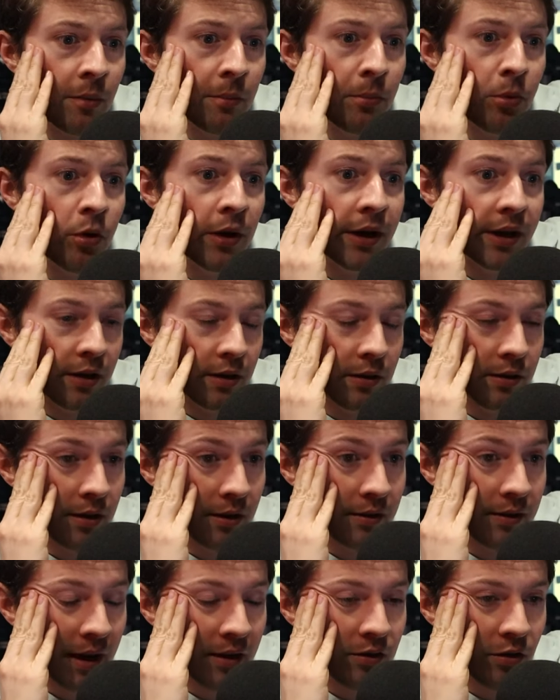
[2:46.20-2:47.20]
point, the
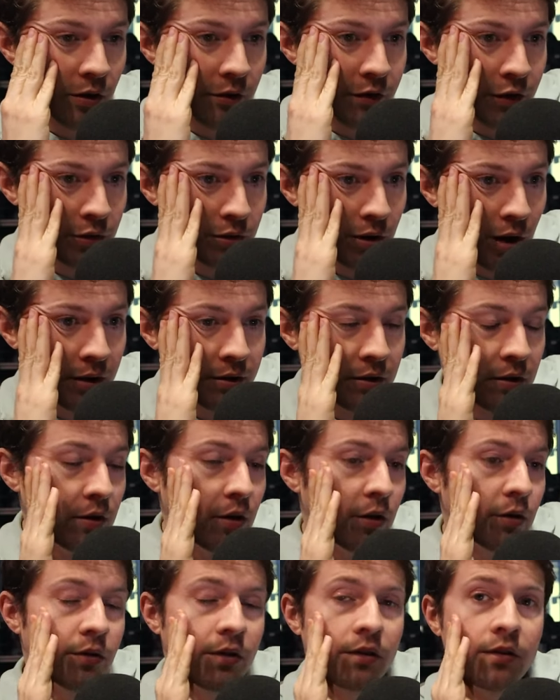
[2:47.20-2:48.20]
deja vu line you
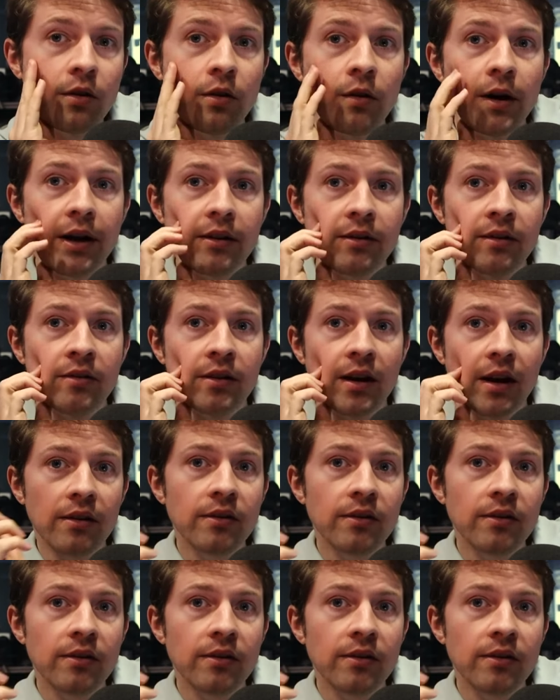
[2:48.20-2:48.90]
use is correct, isn't it?